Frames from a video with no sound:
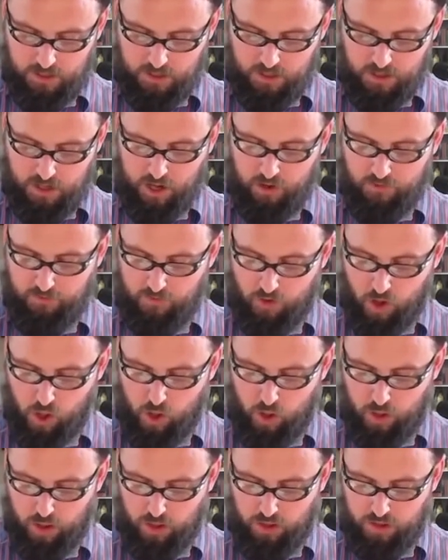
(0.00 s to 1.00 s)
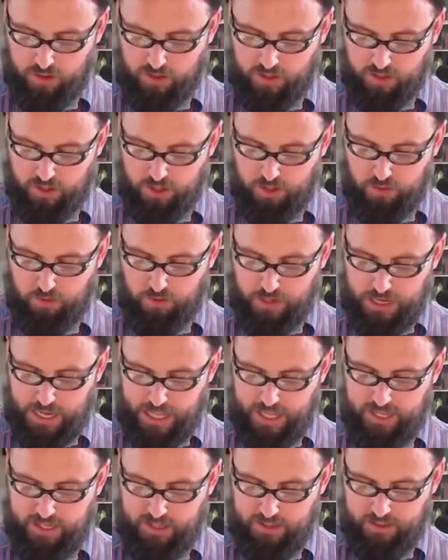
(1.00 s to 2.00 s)
"Of old you
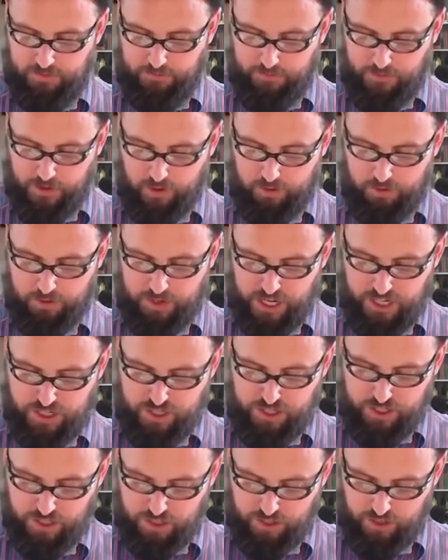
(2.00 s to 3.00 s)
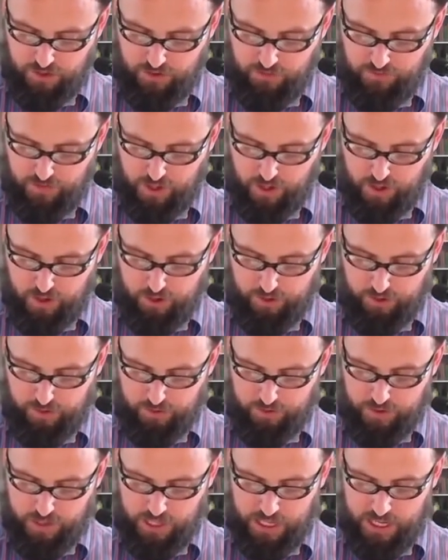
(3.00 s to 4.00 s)
laid the foundation of the
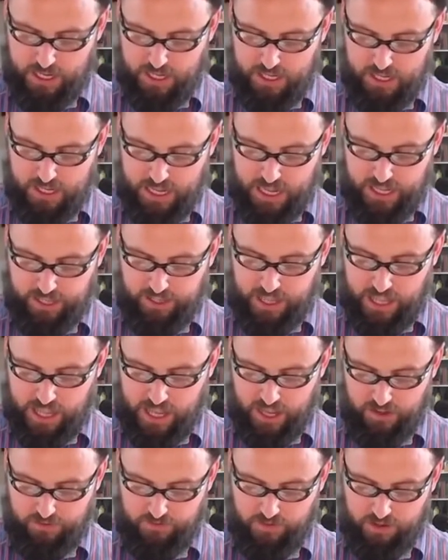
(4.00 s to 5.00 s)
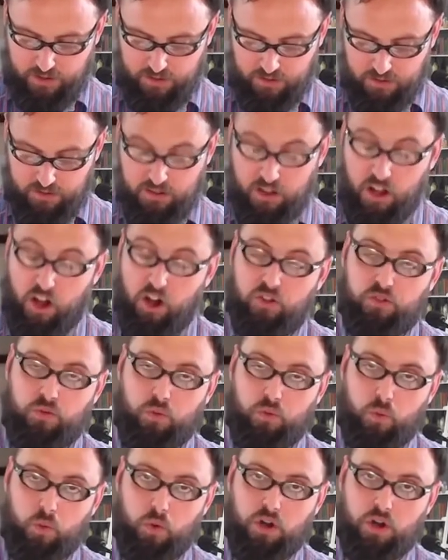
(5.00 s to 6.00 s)
earth, and the heavens are the
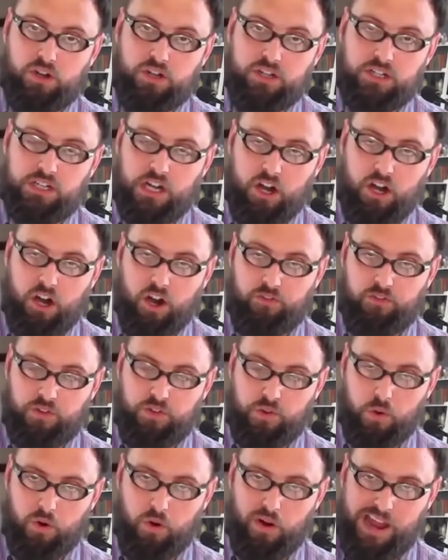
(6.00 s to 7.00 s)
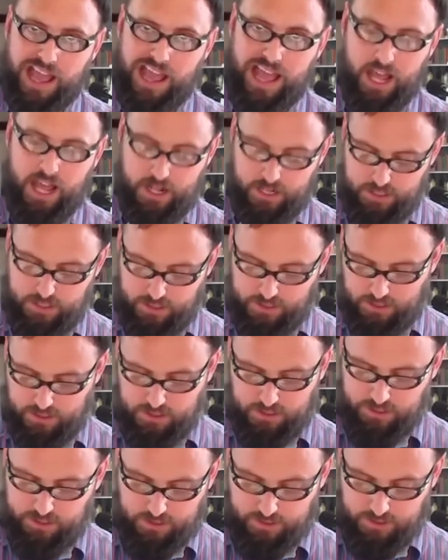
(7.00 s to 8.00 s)
work of your
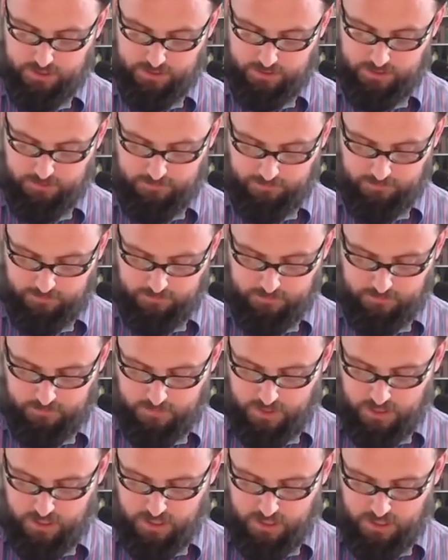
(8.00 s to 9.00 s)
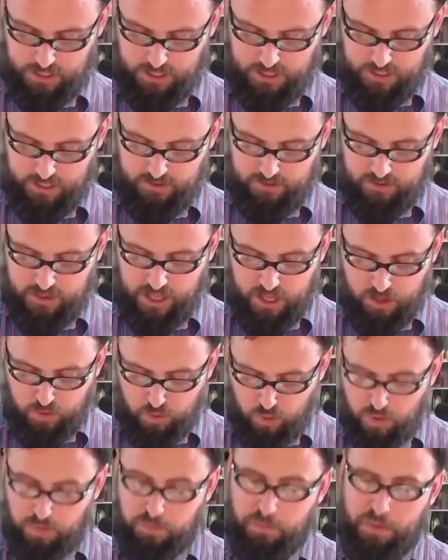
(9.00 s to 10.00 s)
hands. They
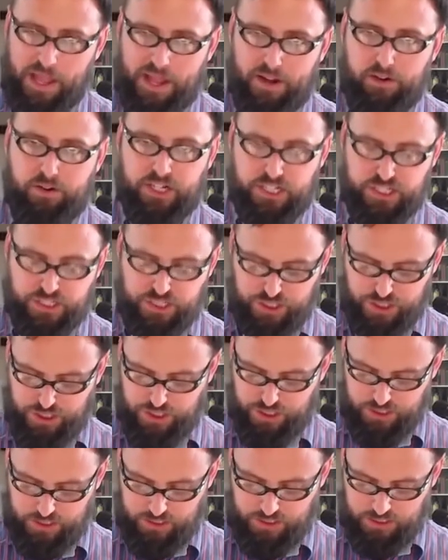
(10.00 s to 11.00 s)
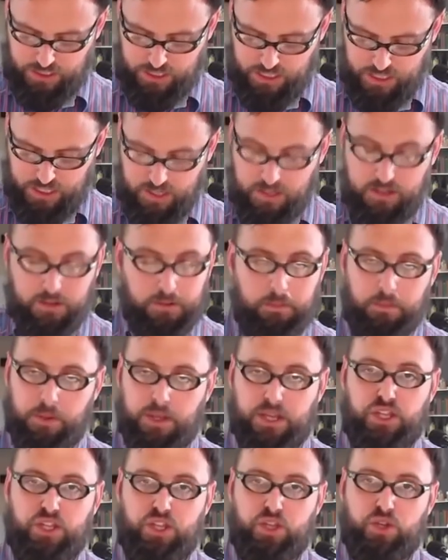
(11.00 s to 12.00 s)
will perish,
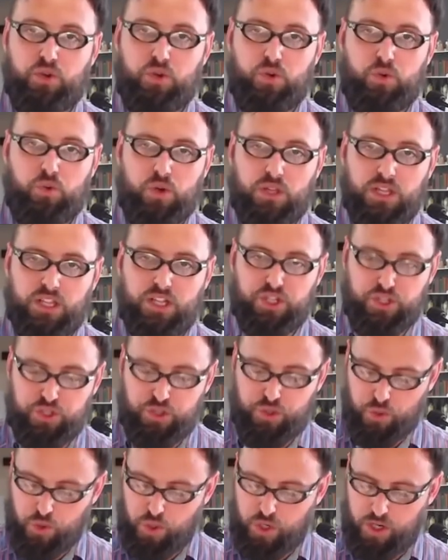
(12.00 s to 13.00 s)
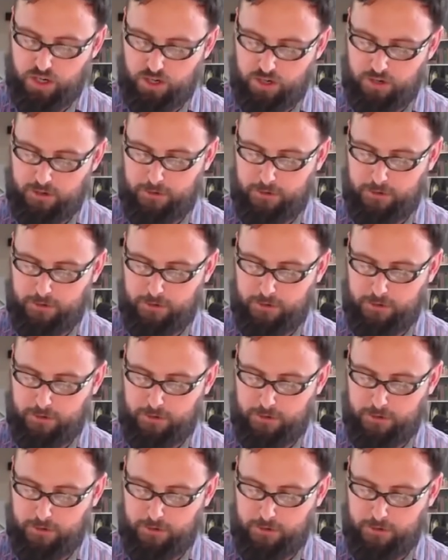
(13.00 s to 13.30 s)
but you will endure.